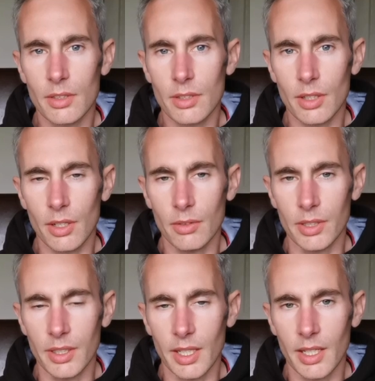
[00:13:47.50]

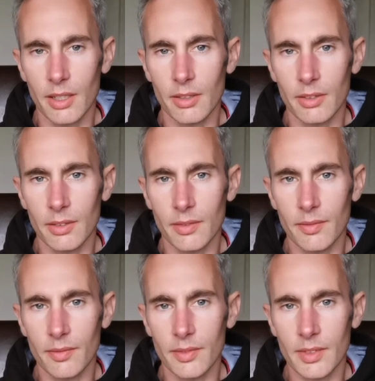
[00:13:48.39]
slowly now,
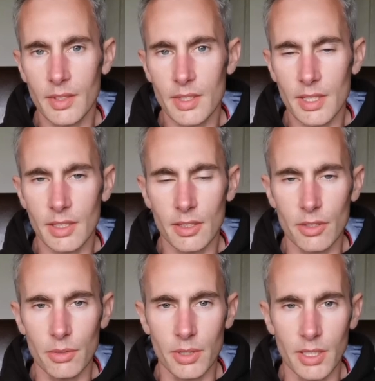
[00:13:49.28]

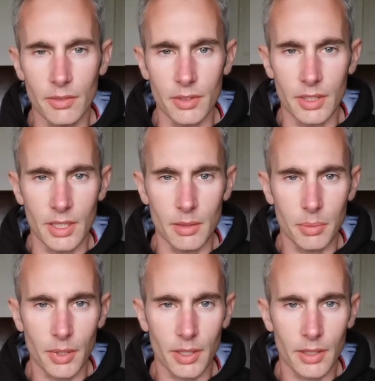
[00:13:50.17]
sending you even
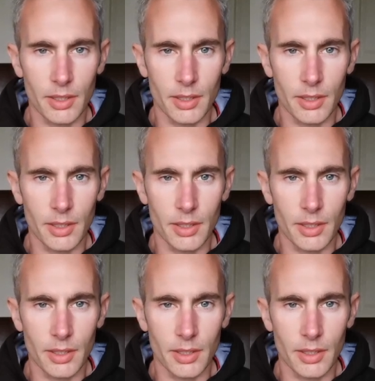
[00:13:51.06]
deeper,